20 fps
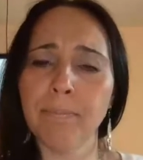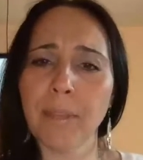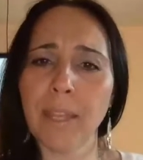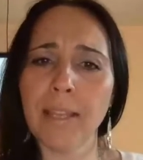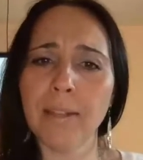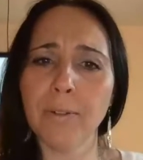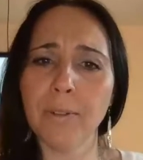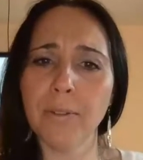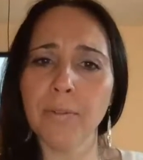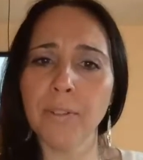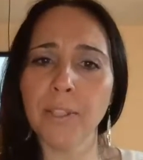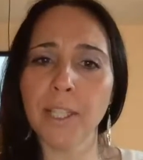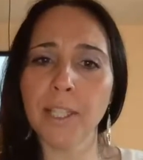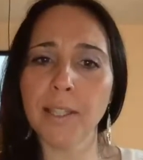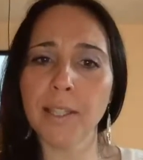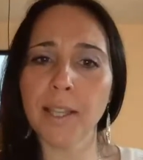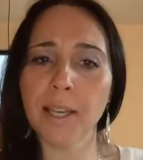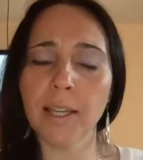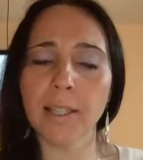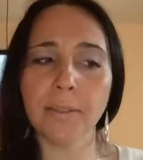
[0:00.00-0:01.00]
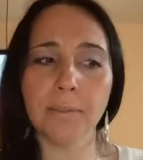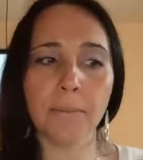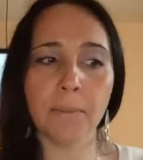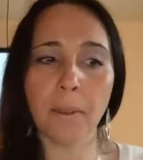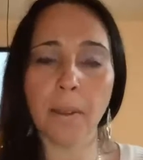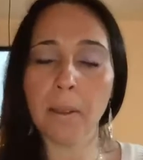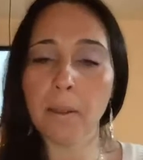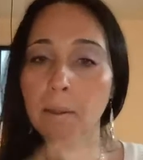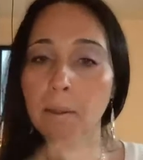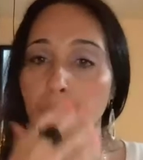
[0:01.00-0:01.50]
don't even like that.
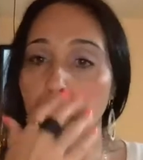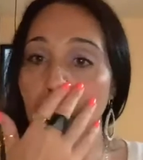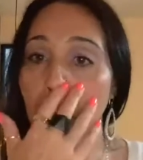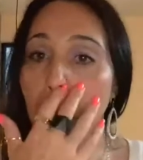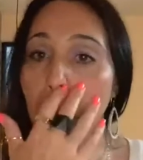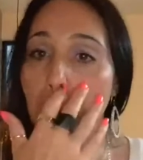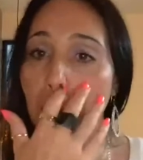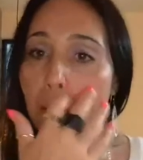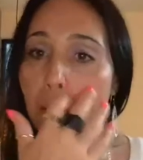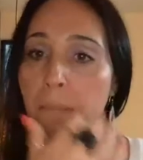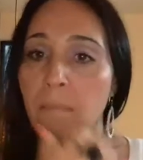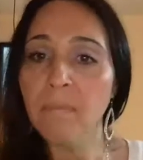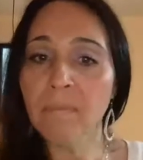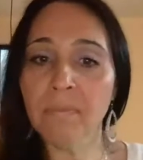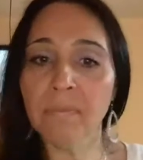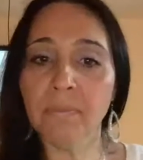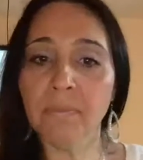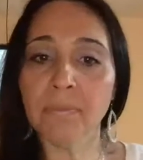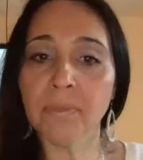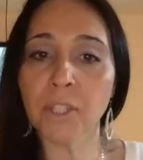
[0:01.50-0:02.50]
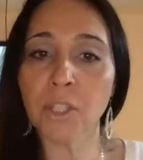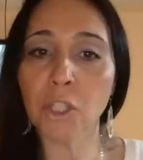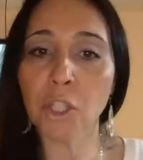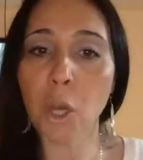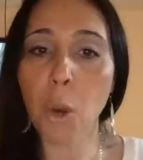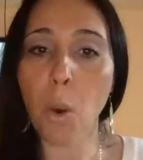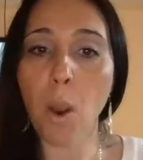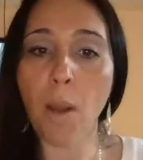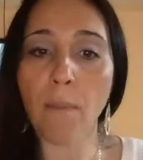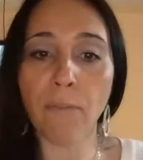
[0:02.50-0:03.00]
To
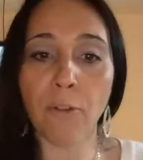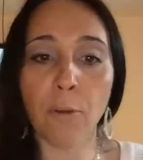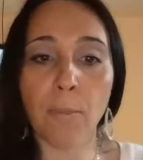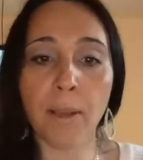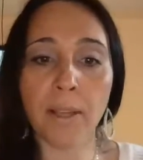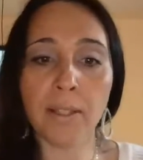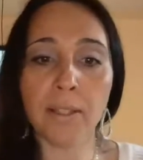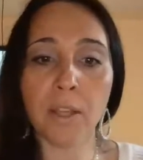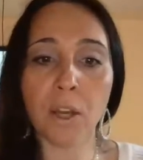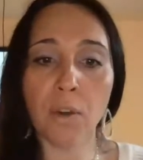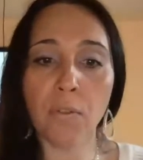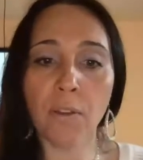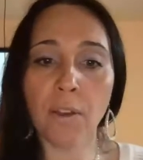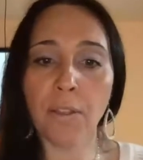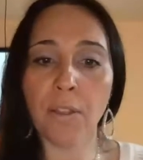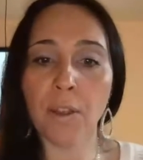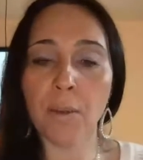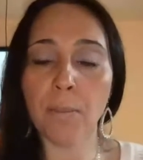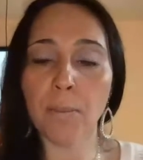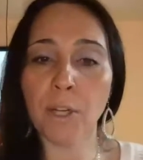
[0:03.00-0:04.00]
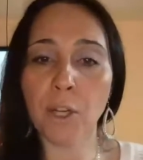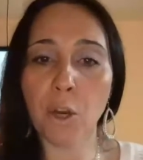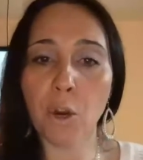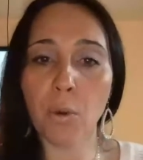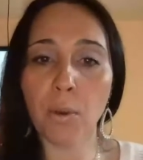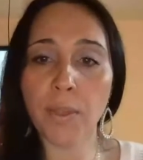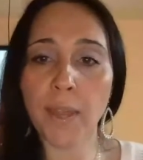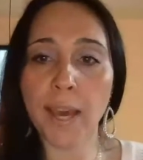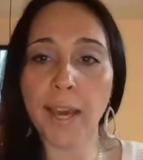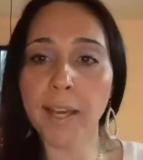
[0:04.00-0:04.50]
show up for myself, I think I'm going to go
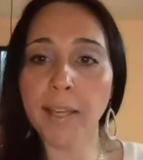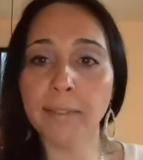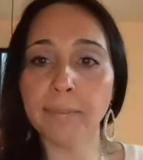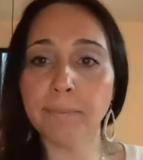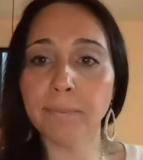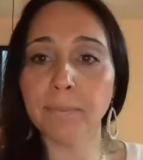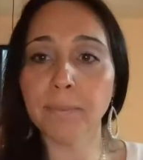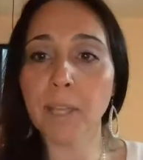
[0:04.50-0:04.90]
with that.